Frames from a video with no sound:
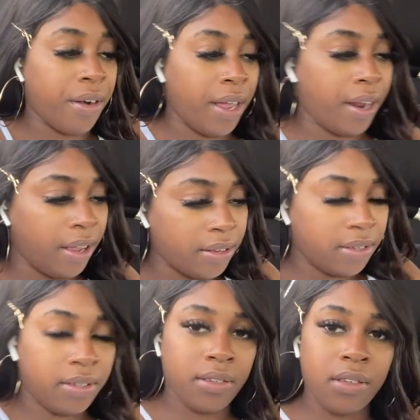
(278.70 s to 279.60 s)
that
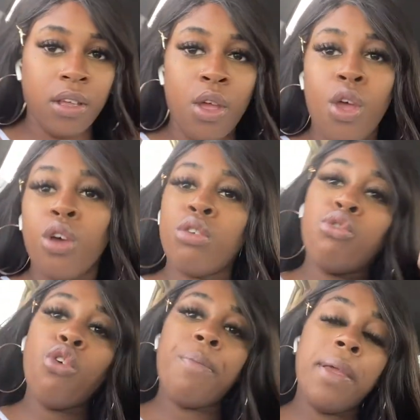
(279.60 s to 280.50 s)
ass, cause
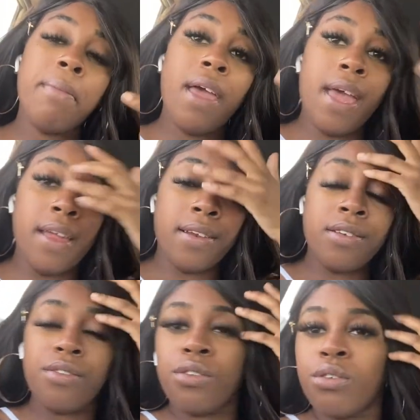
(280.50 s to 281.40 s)
you'll be mad.
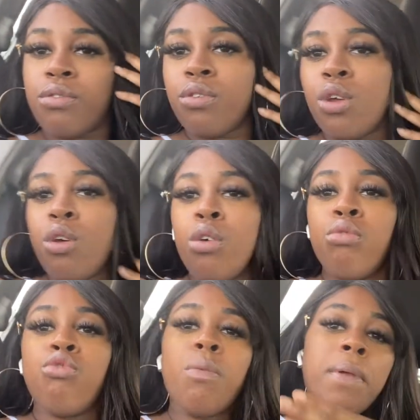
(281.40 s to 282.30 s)

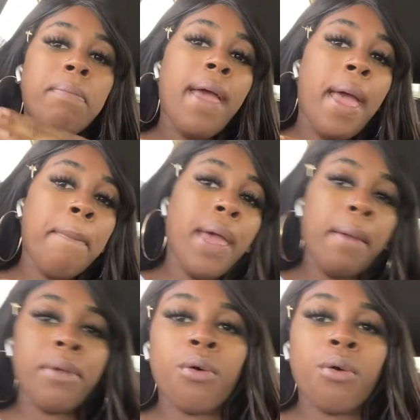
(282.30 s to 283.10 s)
You'll be mad, baby.